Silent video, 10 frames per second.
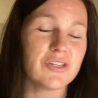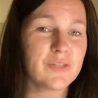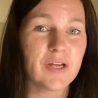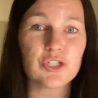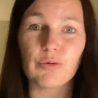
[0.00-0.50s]
of
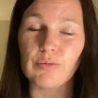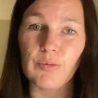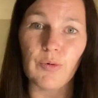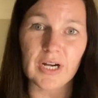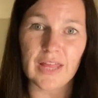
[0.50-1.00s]
special
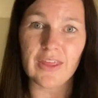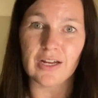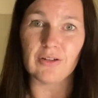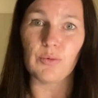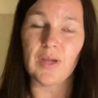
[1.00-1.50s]
reward at the
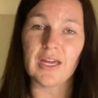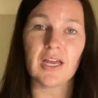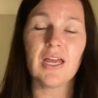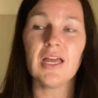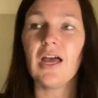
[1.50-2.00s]
end of the week.